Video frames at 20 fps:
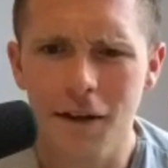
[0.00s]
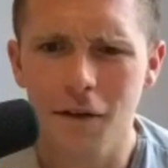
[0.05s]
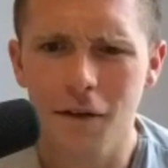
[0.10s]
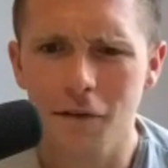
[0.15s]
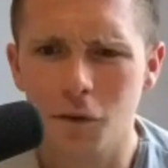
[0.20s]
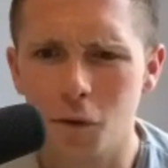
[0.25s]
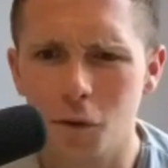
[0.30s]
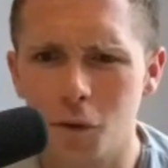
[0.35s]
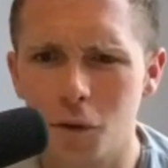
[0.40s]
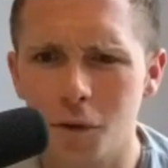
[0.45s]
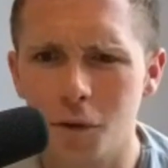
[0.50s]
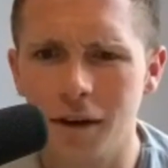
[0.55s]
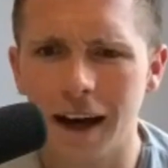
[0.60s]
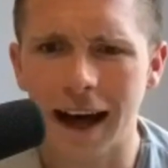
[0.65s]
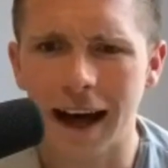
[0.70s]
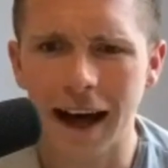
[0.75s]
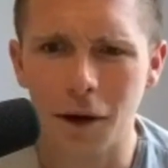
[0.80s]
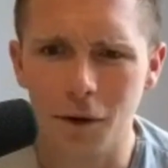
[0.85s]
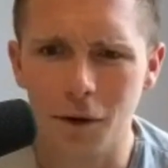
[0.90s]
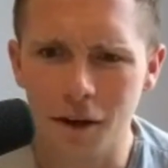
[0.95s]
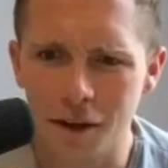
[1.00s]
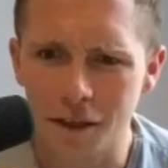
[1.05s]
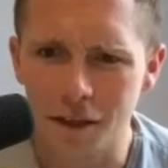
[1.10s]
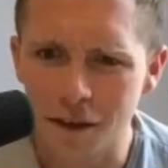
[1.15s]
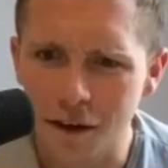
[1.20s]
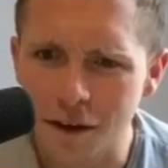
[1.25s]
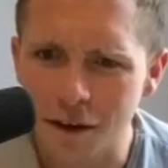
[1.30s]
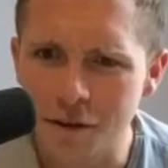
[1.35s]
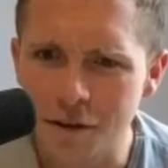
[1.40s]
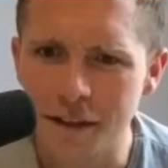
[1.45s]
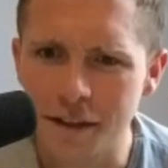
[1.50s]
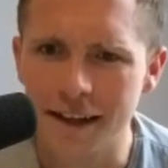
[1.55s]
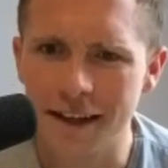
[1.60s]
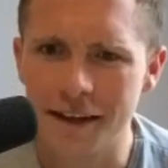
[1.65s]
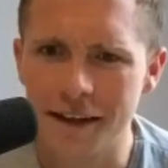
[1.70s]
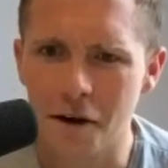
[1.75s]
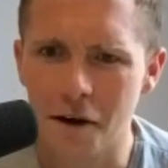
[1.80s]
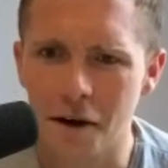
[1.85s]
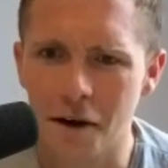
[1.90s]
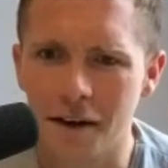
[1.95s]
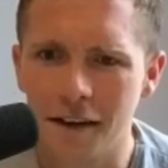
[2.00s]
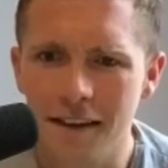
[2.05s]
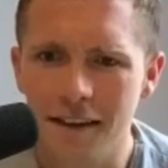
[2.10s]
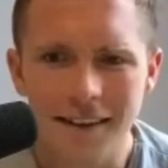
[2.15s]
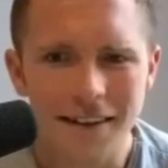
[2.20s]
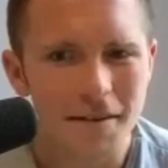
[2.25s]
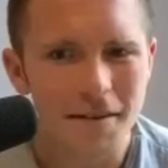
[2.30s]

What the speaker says: for how lethargic they are.